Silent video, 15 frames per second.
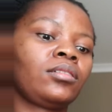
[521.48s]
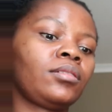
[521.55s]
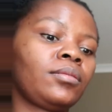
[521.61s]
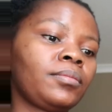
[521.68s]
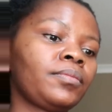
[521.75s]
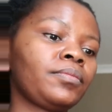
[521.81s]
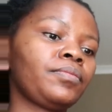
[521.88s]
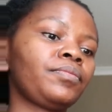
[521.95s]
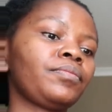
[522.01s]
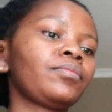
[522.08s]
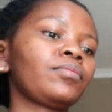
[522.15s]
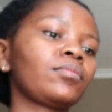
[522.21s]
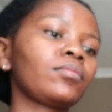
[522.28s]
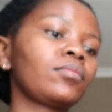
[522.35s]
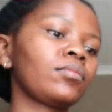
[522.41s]
Let's use
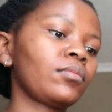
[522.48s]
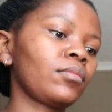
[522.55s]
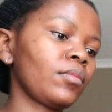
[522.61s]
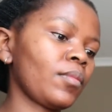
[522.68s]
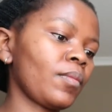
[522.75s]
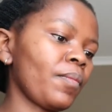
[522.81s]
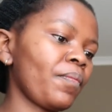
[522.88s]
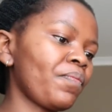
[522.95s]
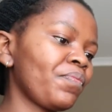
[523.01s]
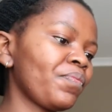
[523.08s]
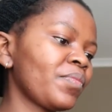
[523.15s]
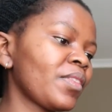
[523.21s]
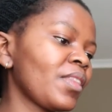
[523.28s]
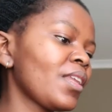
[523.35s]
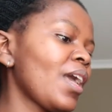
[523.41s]
elastic.
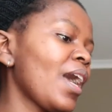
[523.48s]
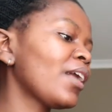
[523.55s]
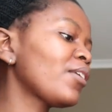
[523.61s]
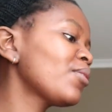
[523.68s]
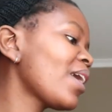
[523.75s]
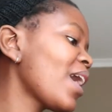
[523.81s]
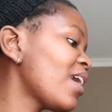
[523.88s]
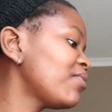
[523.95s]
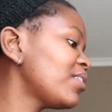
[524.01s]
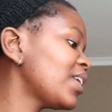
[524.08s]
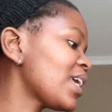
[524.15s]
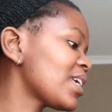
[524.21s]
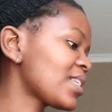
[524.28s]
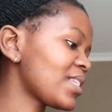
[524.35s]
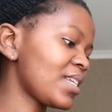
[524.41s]
I don't have
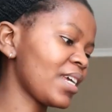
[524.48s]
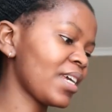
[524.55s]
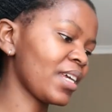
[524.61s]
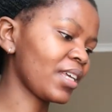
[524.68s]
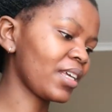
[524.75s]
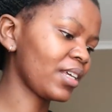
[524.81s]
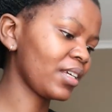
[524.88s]
elastic.